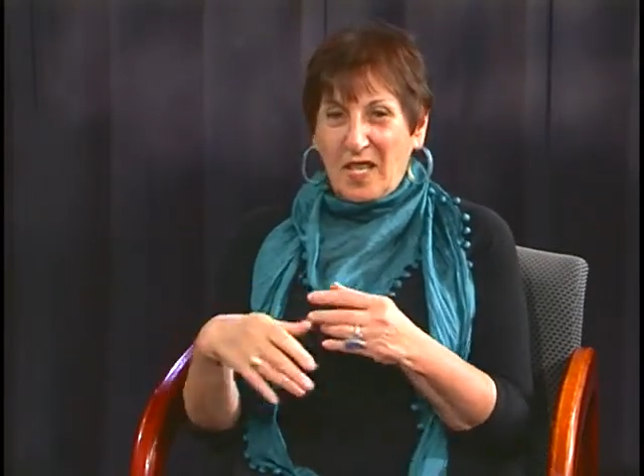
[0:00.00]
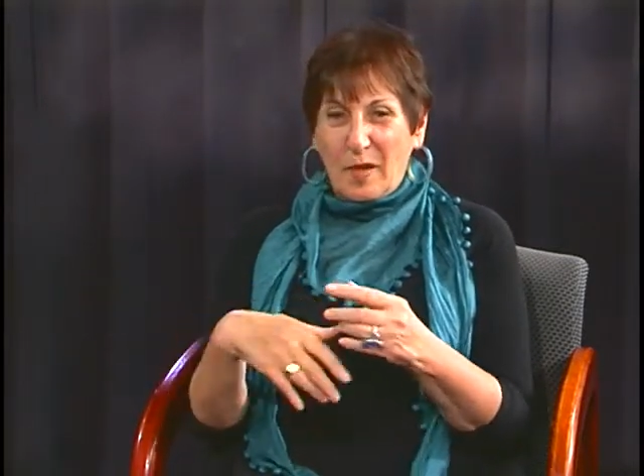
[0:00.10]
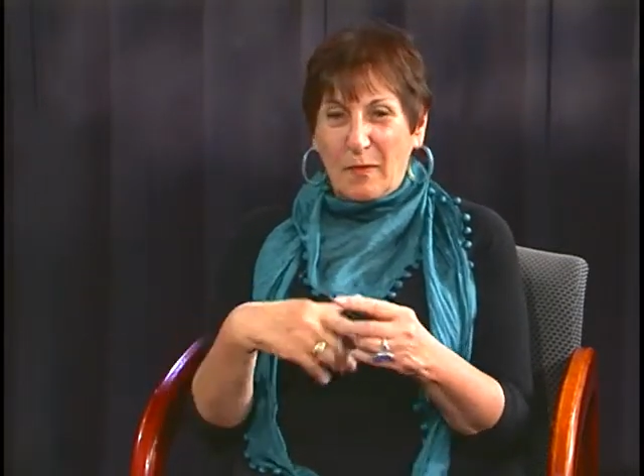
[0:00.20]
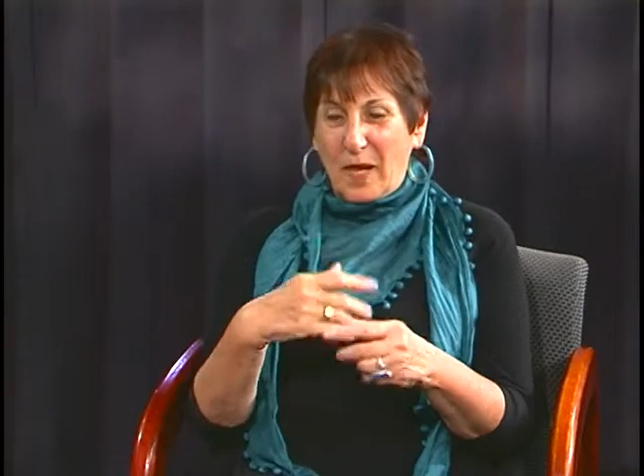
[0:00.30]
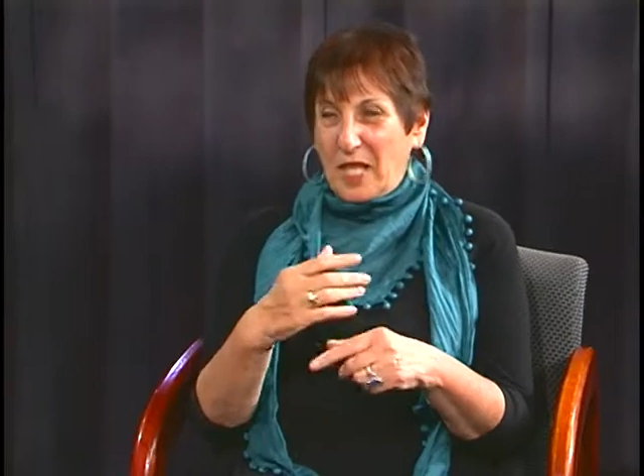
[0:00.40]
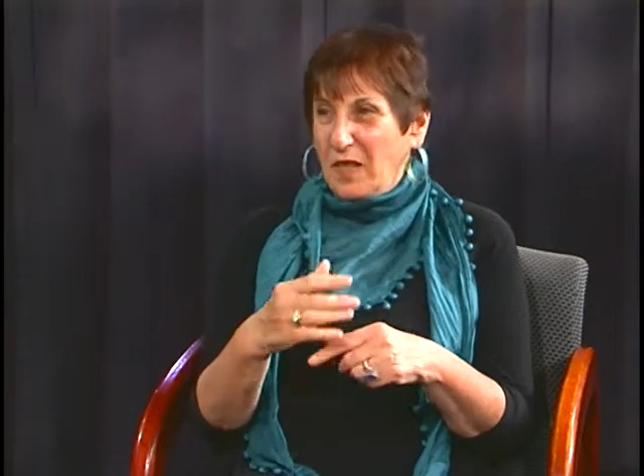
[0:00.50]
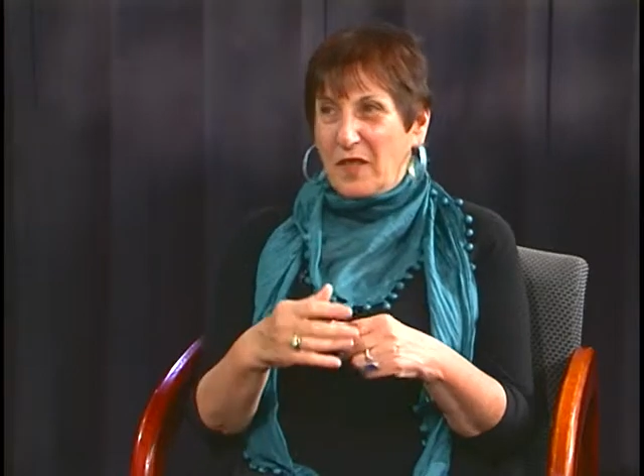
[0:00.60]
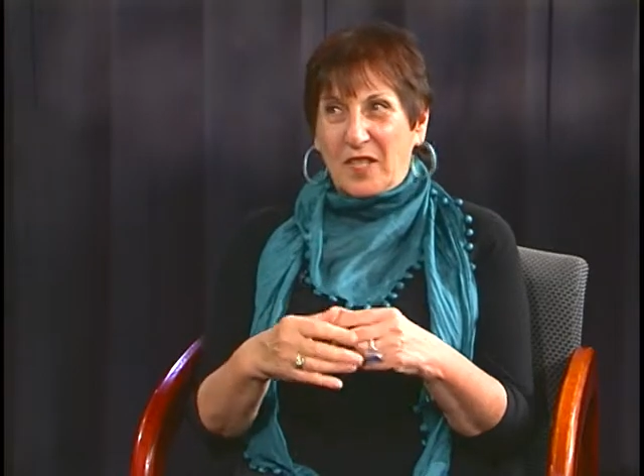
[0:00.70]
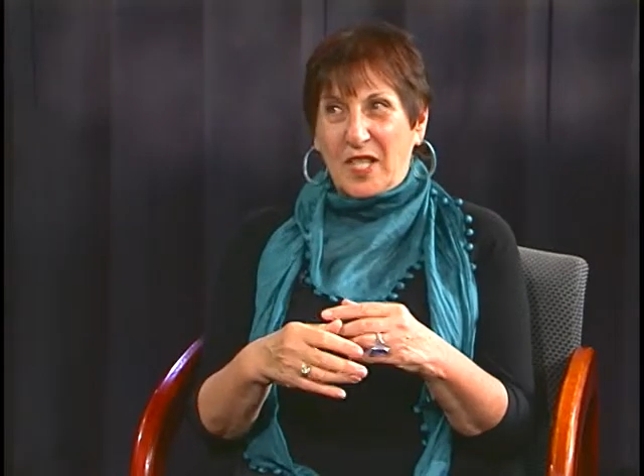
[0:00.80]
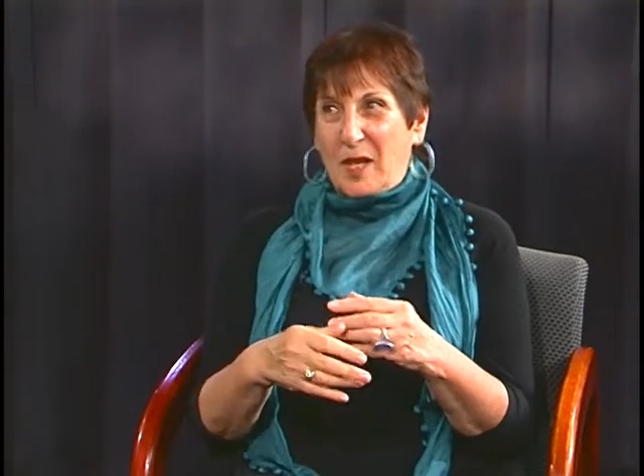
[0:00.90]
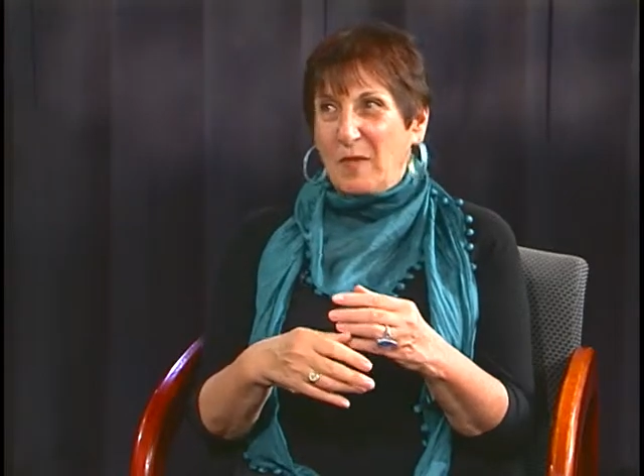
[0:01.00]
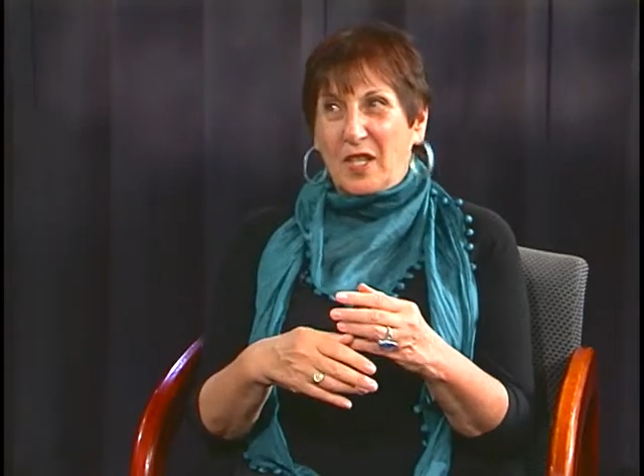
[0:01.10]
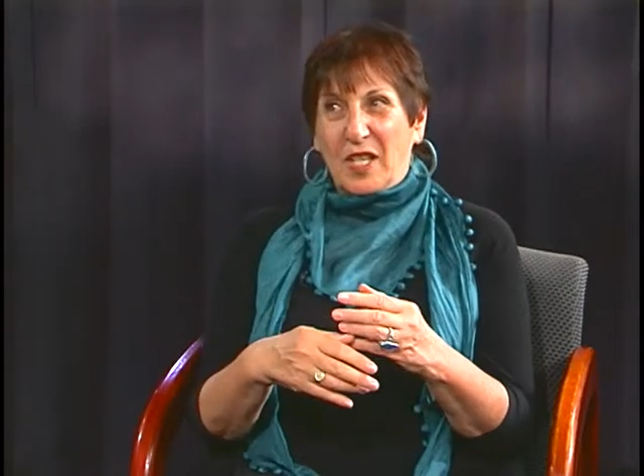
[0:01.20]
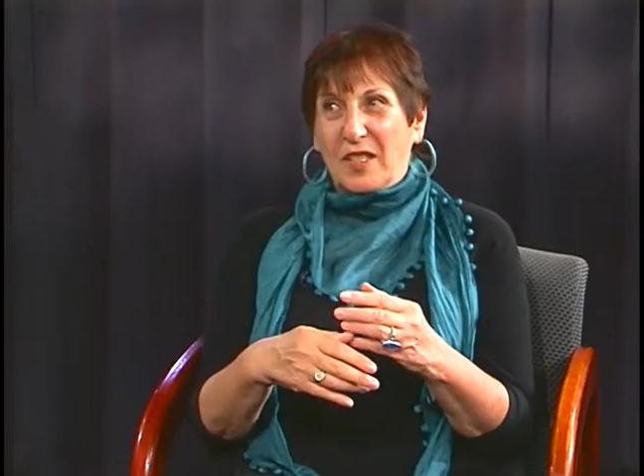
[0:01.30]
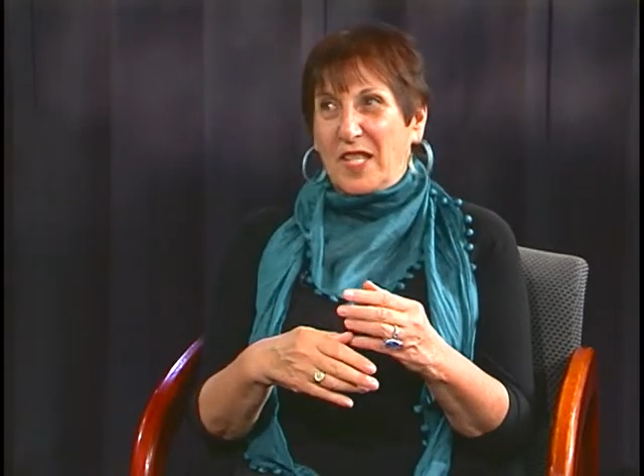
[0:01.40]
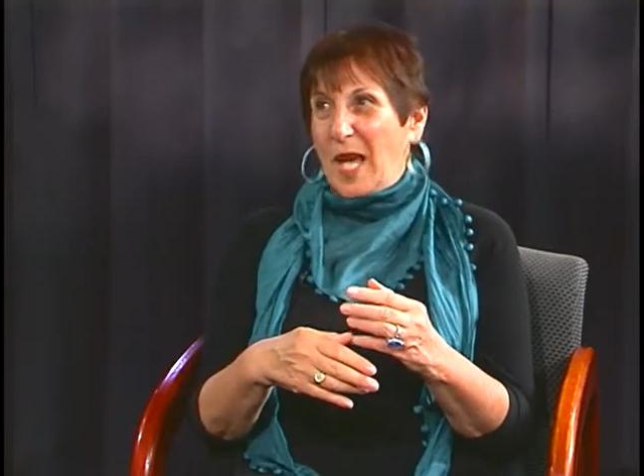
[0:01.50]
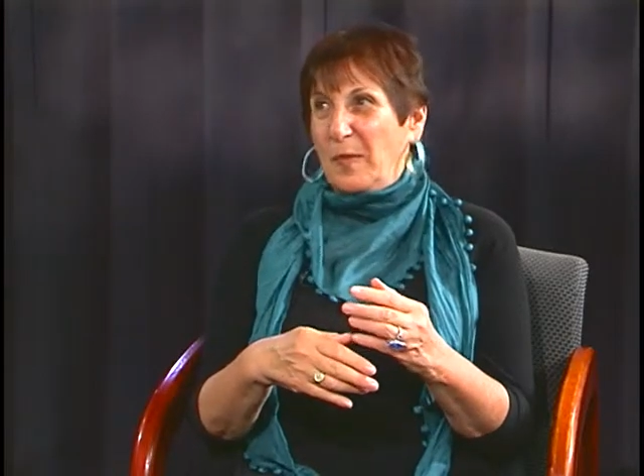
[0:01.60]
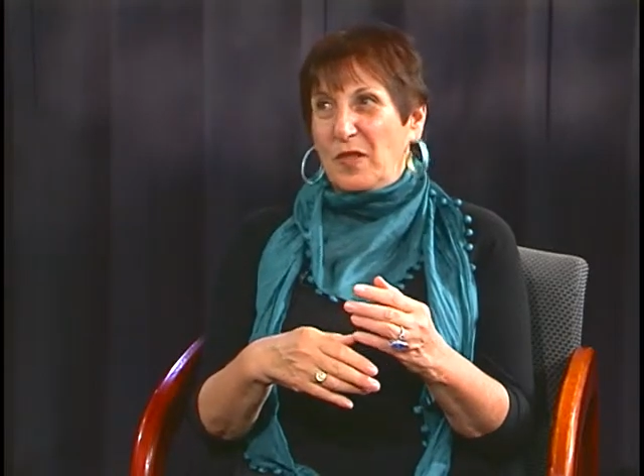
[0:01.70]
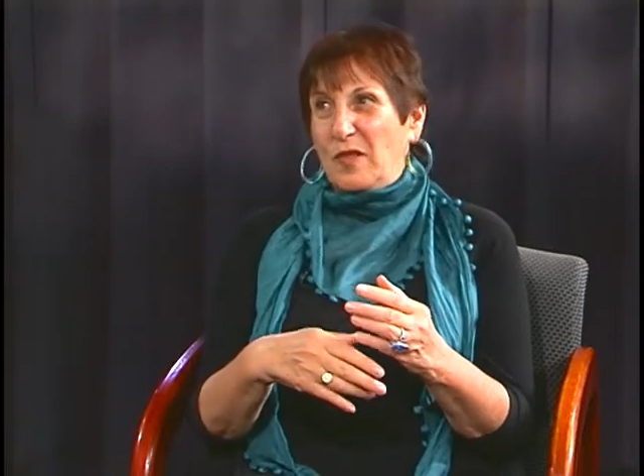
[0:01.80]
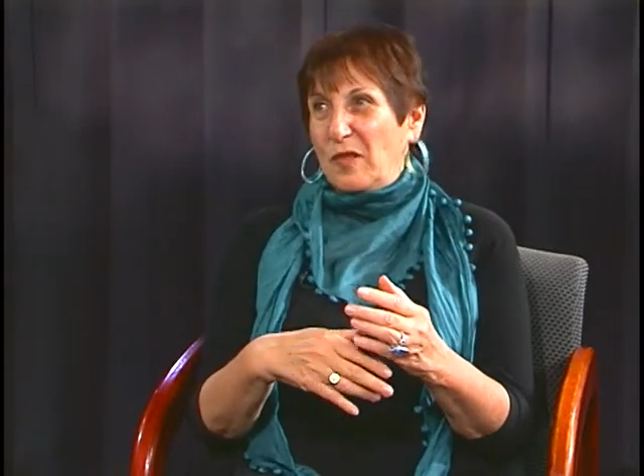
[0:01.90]
many of the same things
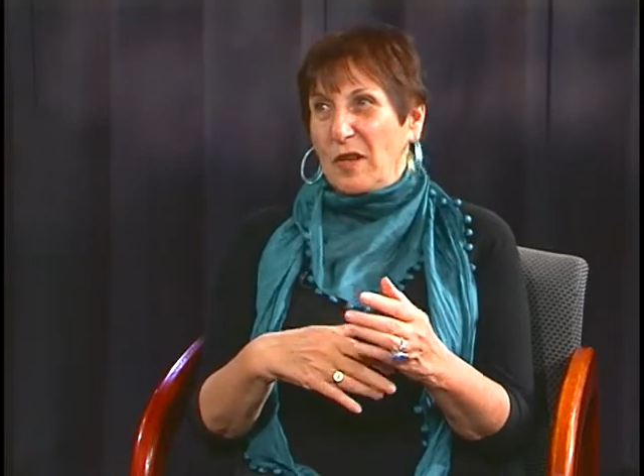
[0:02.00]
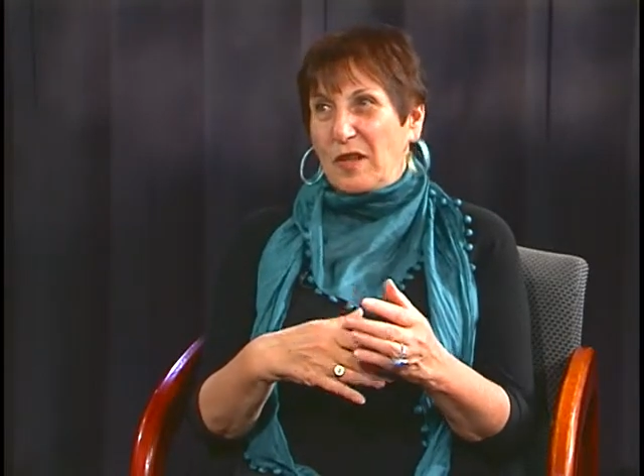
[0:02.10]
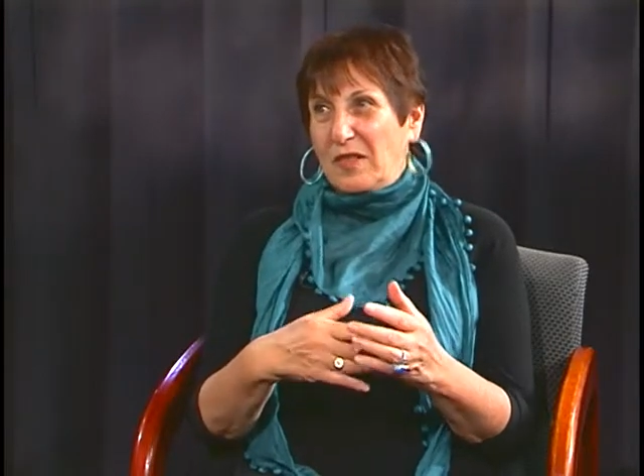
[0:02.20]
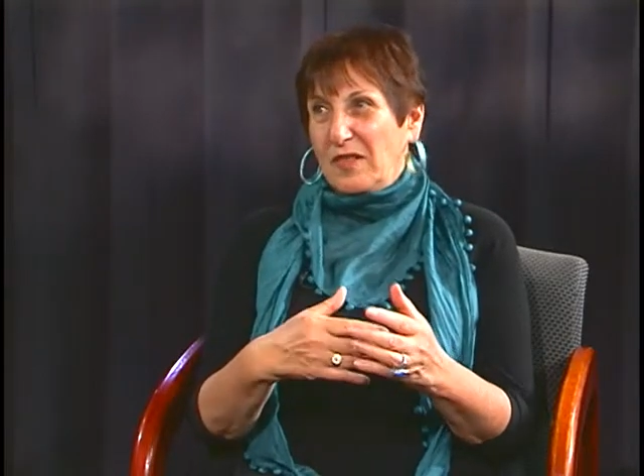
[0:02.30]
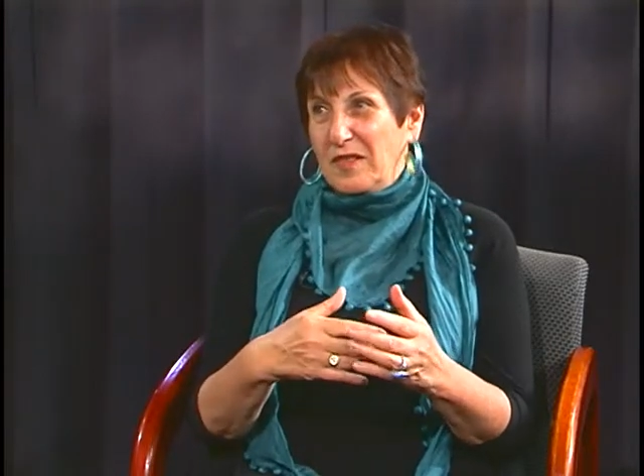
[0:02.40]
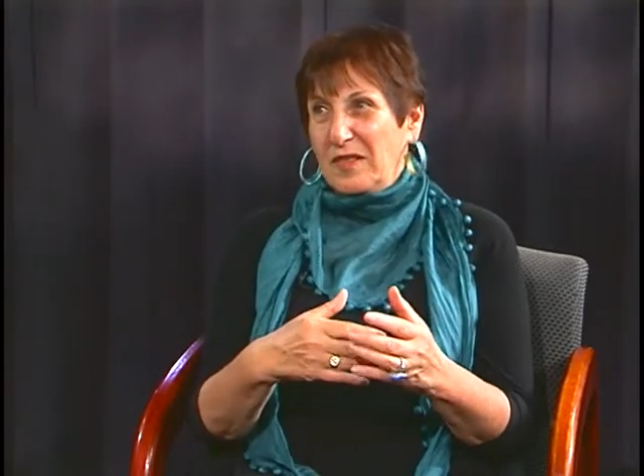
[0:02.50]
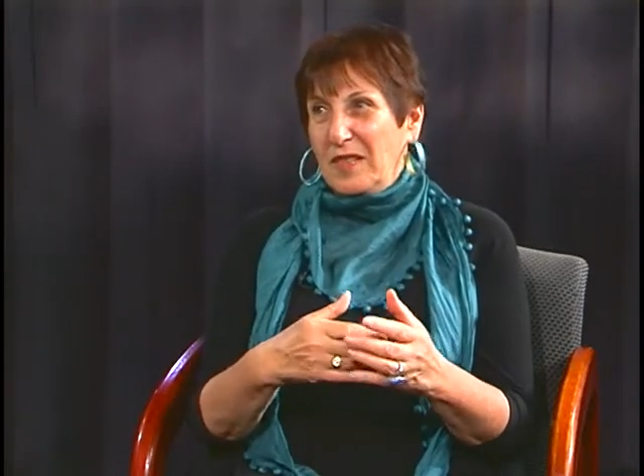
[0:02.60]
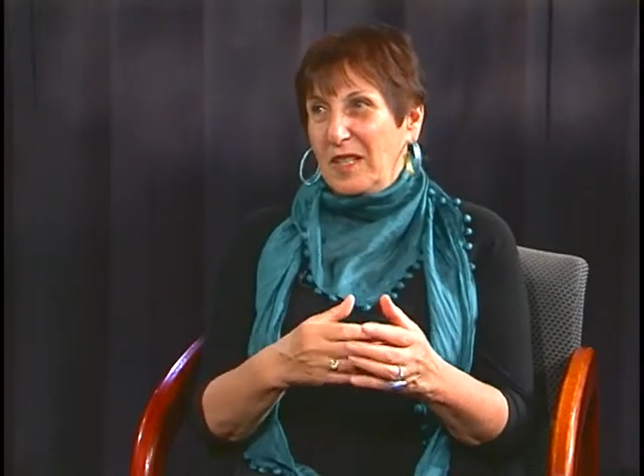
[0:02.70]
happen to dogs.